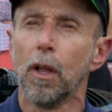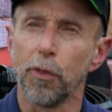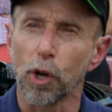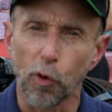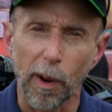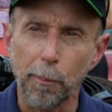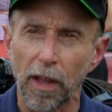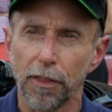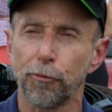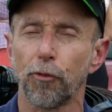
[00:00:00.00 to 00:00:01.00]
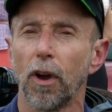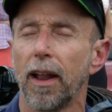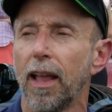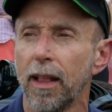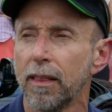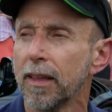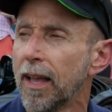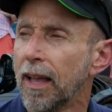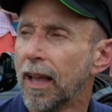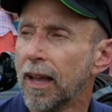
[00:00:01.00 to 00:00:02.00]
the grip on the front end.
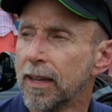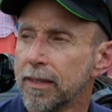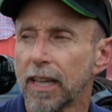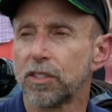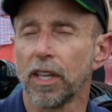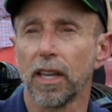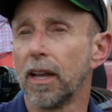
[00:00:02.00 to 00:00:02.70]
Next thing you